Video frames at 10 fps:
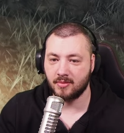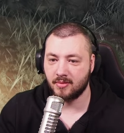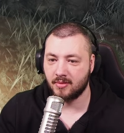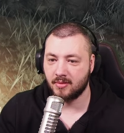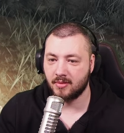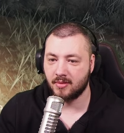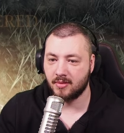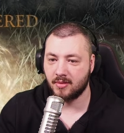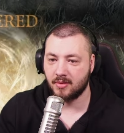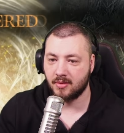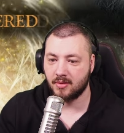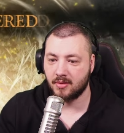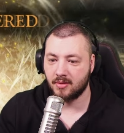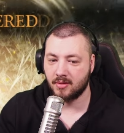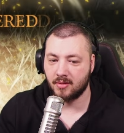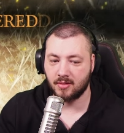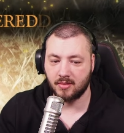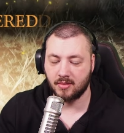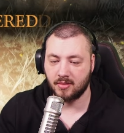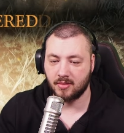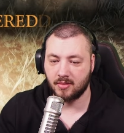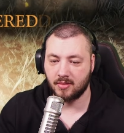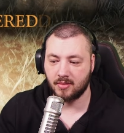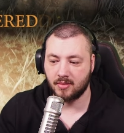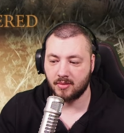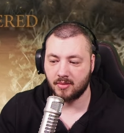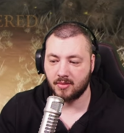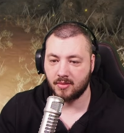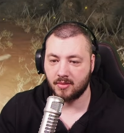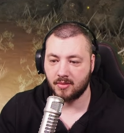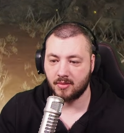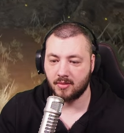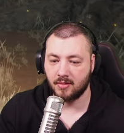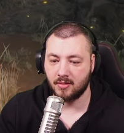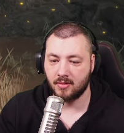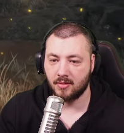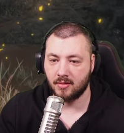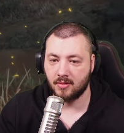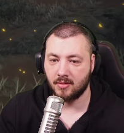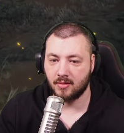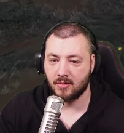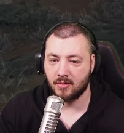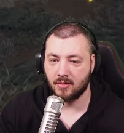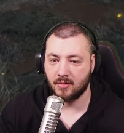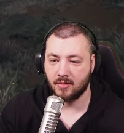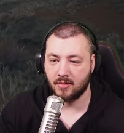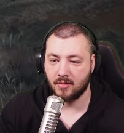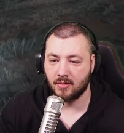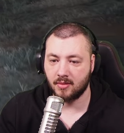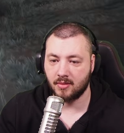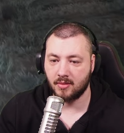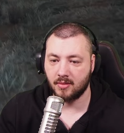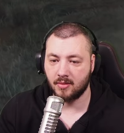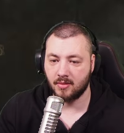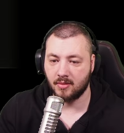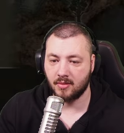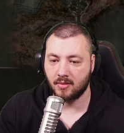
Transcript: Nothing is said.